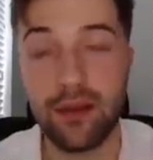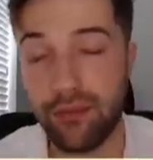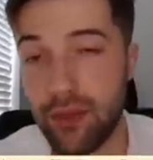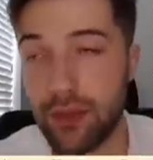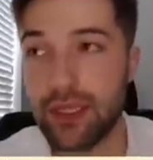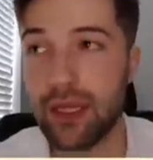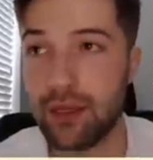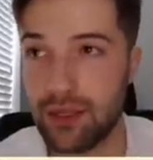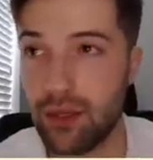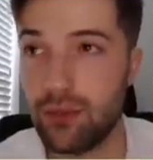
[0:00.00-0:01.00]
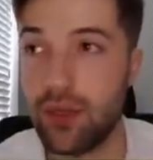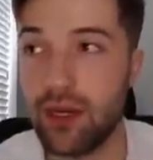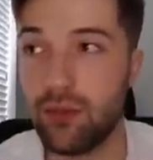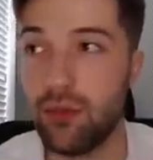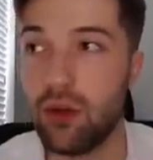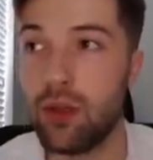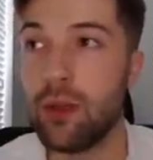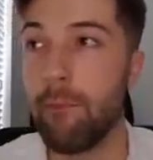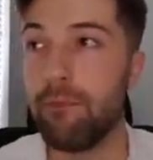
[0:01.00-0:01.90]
to fill in the Hassan Reddick role.